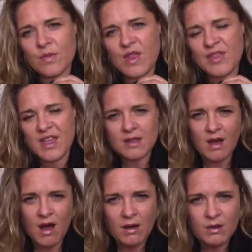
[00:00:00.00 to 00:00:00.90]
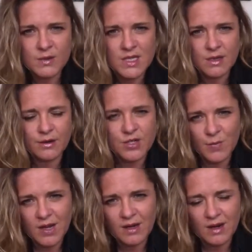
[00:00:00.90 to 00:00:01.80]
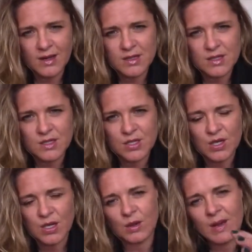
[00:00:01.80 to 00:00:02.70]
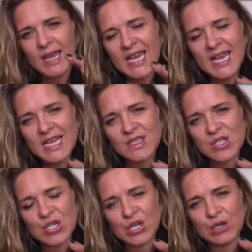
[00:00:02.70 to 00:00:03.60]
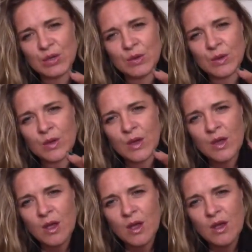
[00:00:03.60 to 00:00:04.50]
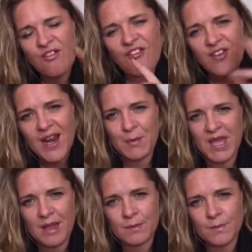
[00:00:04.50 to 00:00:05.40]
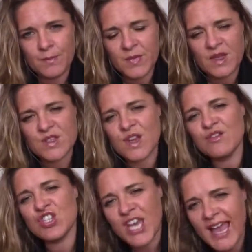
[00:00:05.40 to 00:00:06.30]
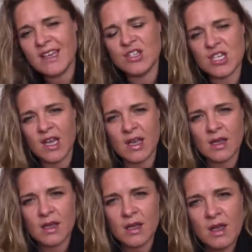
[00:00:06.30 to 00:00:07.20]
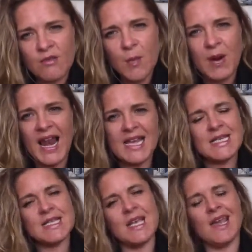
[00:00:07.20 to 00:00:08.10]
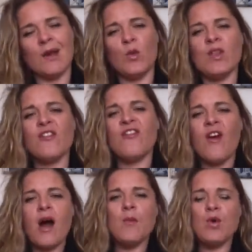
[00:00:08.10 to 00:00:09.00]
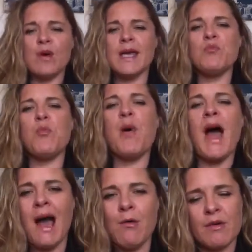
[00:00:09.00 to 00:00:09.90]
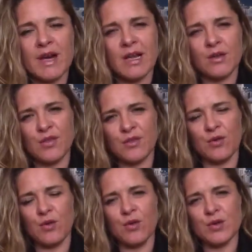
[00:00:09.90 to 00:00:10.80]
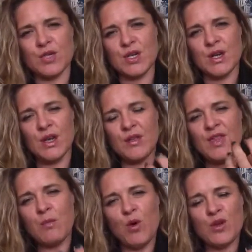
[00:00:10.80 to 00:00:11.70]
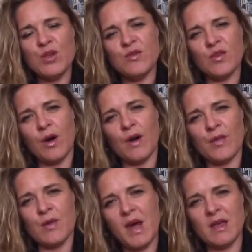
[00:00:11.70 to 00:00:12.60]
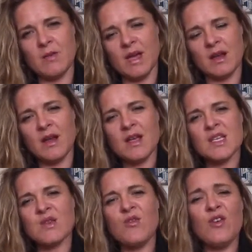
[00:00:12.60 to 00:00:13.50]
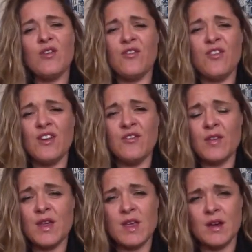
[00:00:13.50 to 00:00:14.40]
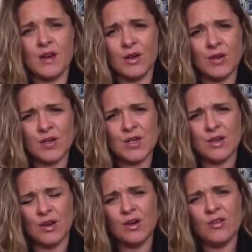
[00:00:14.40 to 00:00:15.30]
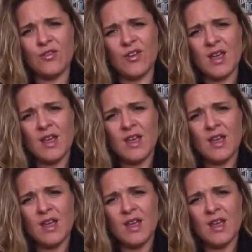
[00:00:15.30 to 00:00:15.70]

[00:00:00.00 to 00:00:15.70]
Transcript: the thing that I always encourage my clients to do is to flip it. So change it. Replace it with a far more empowering thought than what you've got at the moment. So if you're fearful that you're not good enough,